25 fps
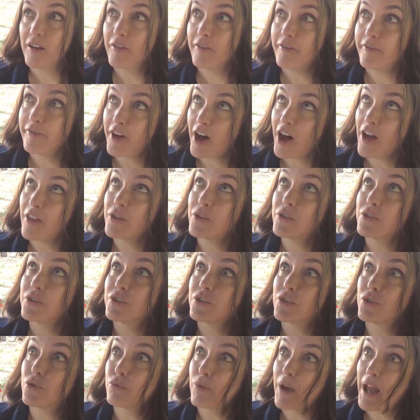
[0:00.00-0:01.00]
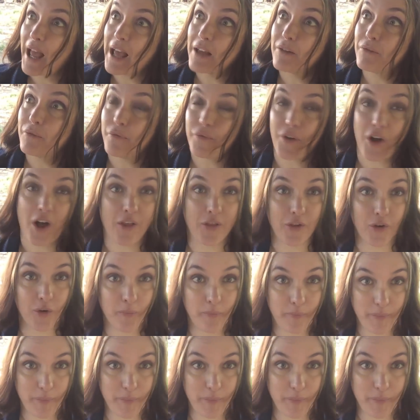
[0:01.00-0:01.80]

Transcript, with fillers: father's grandfather